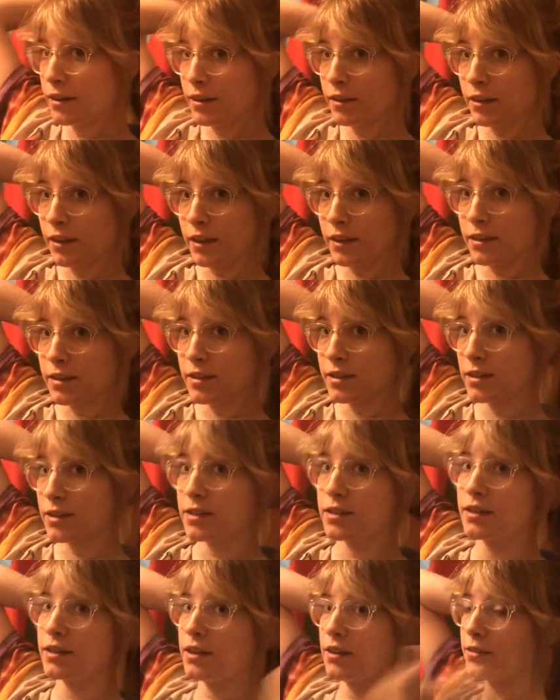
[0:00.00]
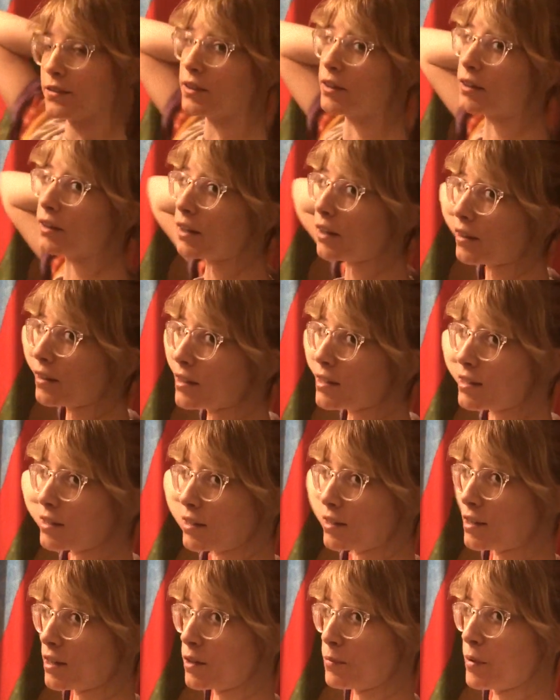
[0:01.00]
Like this isn't even, like this
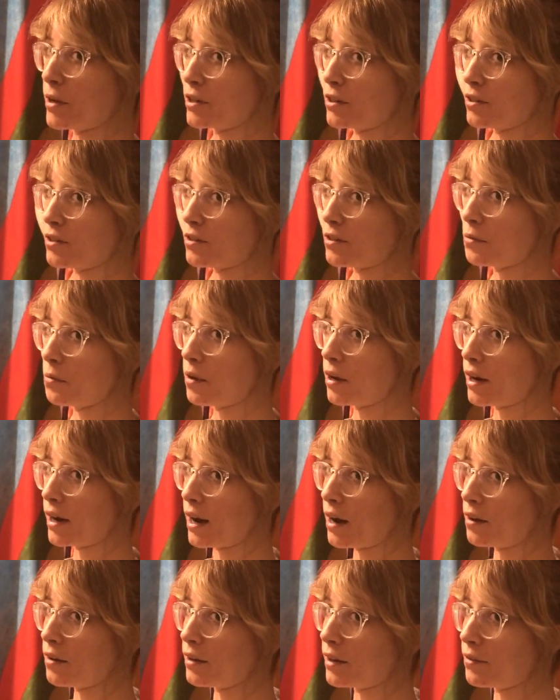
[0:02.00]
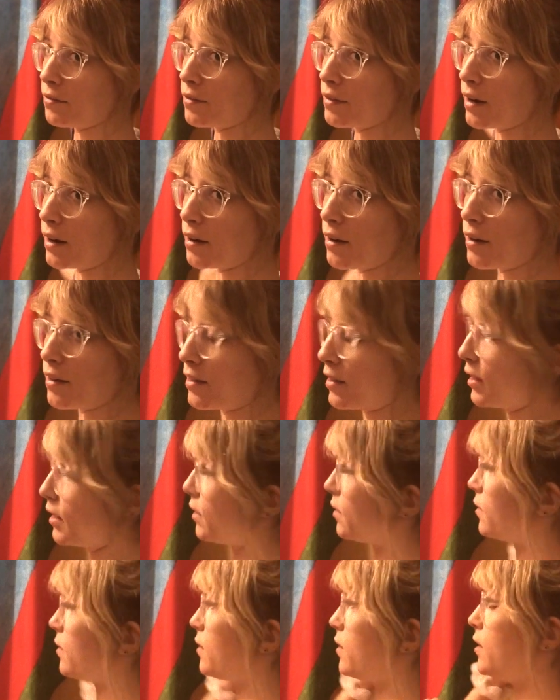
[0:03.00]
is as much as you want out, like very
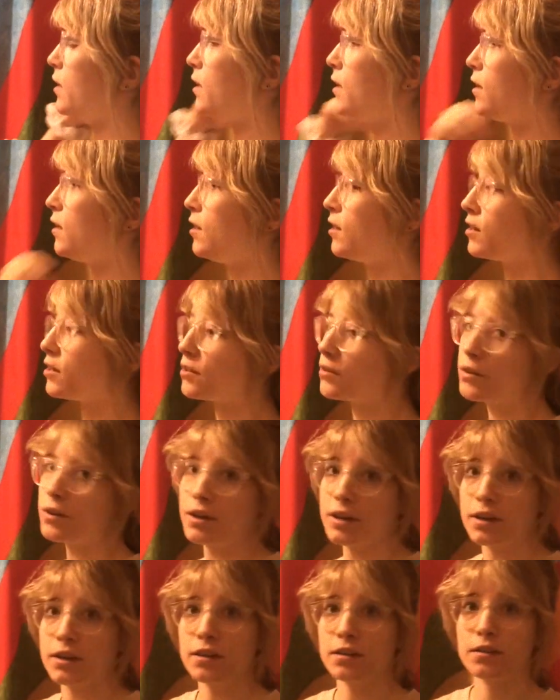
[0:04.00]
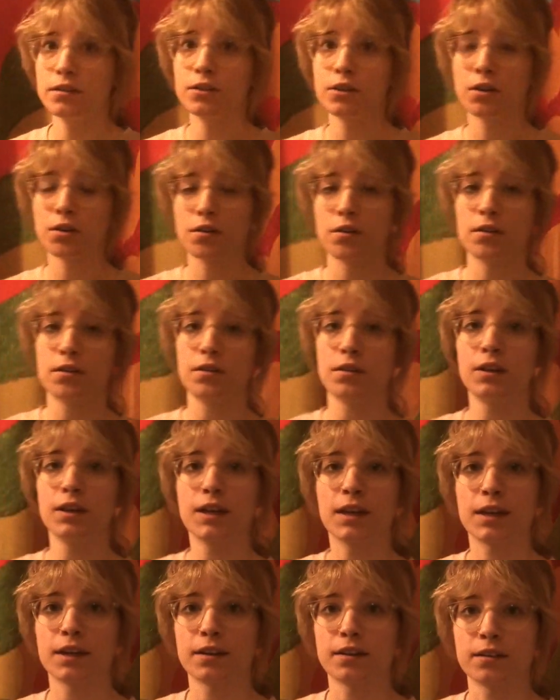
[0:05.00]
thin. Because we're gonna curl
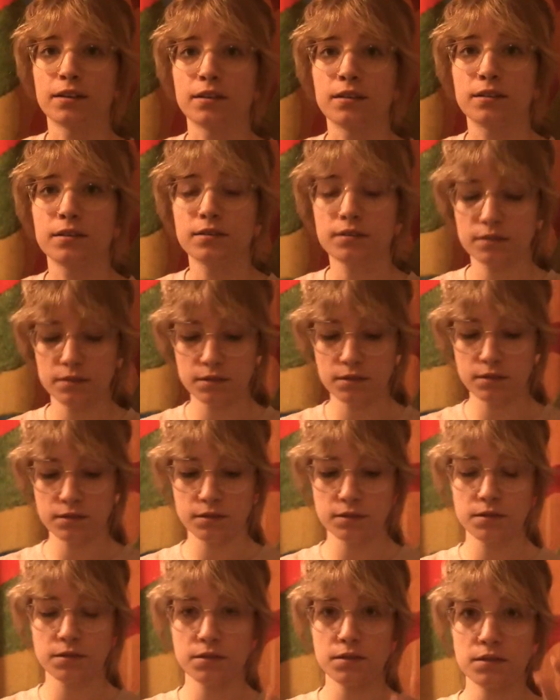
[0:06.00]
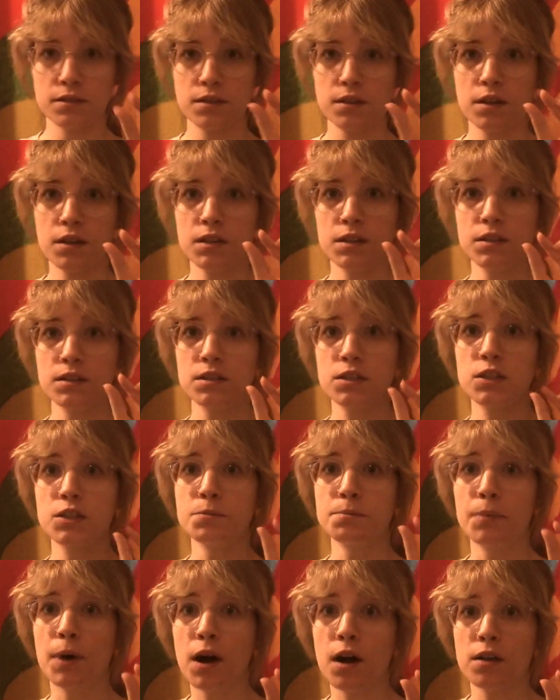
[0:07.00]
in
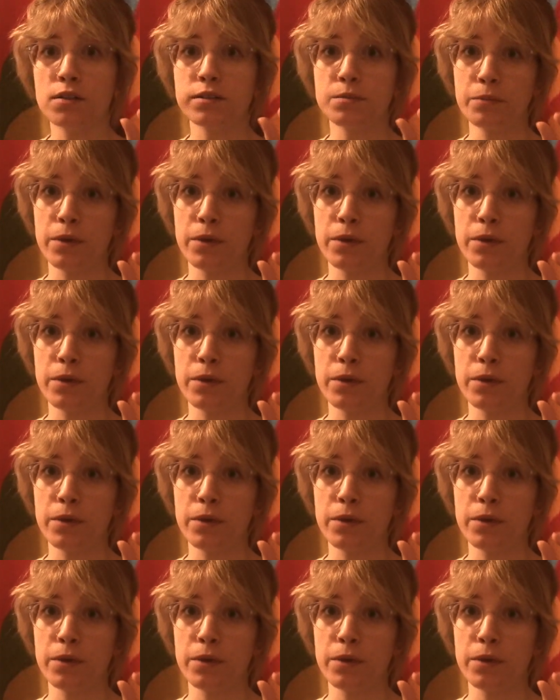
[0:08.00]
small,